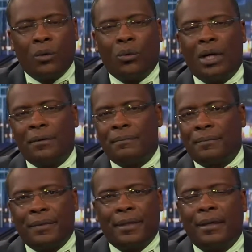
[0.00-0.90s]
Well,
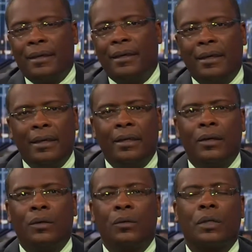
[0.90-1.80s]
you
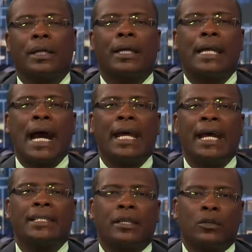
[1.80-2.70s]
know, God
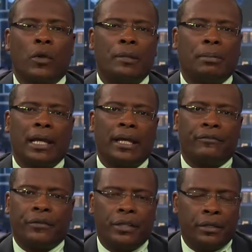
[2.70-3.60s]
has a great
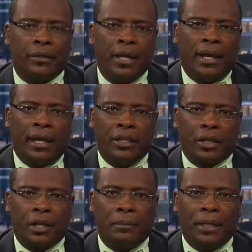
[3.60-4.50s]
plan for you, and
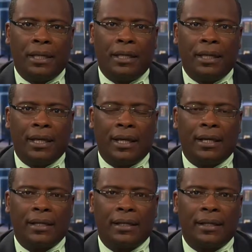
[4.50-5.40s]
you're going to be
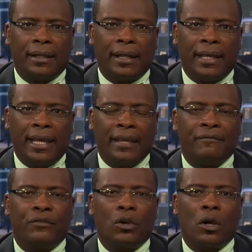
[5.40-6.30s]
uh,
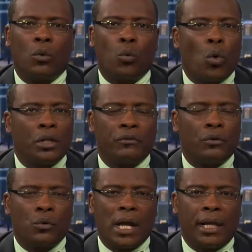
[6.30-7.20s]
in for a
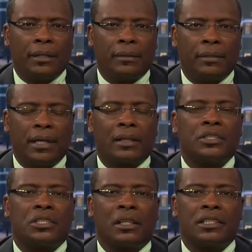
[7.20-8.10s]
wonderful ride.
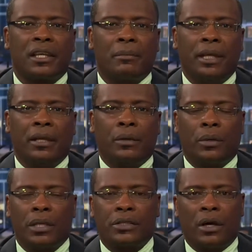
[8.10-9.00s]
Dr. Stiller is going to be here
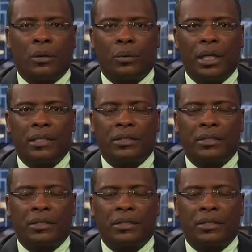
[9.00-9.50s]
with us all week,